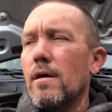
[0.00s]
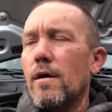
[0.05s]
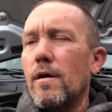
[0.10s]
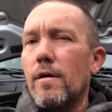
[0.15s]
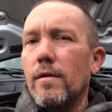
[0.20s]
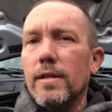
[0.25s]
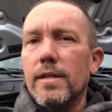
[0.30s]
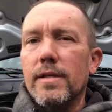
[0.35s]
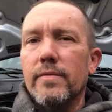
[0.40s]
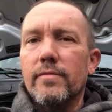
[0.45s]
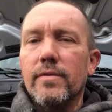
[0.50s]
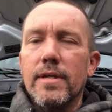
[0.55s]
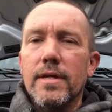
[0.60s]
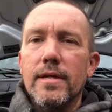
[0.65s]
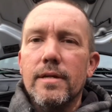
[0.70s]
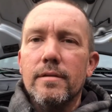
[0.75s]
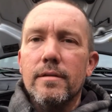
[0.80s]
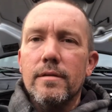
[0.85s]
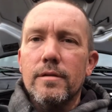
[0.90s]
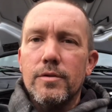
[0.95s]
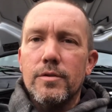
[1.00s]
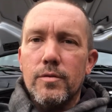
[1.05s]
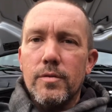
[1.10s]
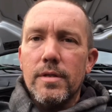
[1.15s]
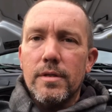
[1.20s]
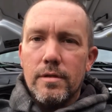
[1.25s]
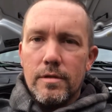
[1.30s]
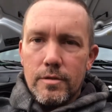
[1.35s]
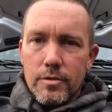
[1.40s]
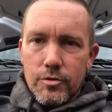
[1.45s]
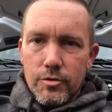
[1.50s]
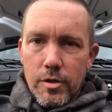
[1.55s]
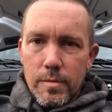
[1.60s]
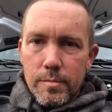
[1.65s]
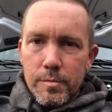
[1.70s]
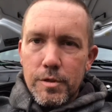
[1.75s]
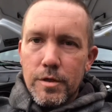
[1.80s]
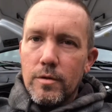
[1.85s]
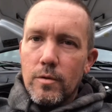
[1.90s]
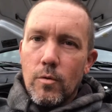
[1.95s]
I'll leave a link to it in the
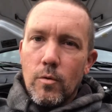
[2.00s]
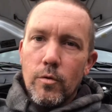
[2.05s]
description,